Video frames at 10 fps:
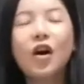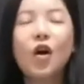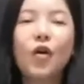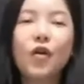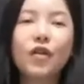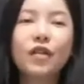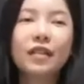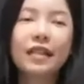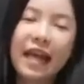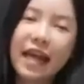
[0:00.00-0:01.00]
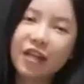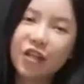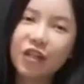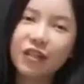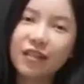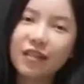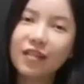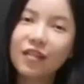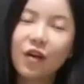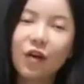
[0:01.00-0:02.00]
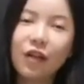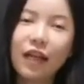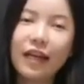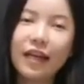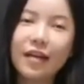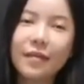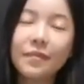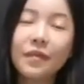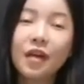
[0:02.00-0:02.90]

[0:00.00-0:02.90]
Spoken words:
or casual dinner, or like a